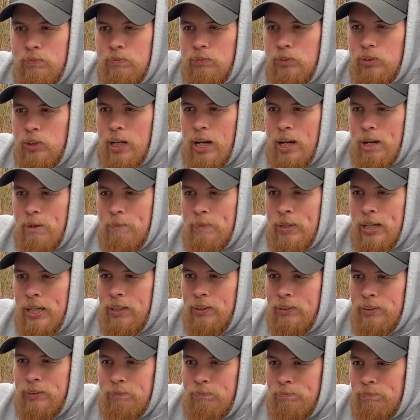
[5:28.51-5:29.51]
try them
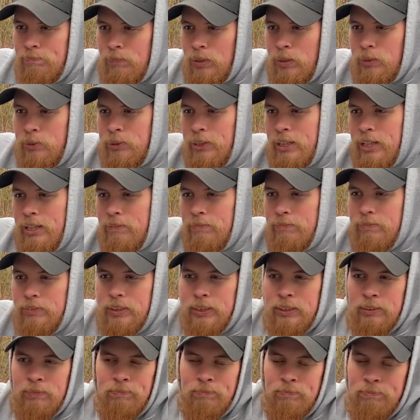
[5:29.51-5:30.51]
out most
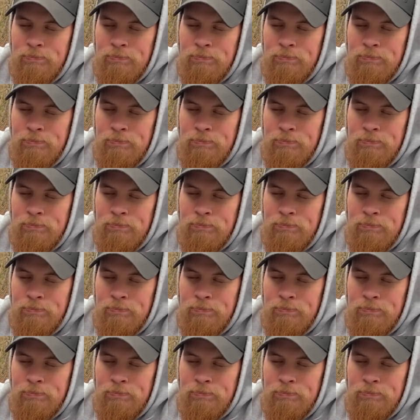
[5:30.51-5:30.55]
definitely,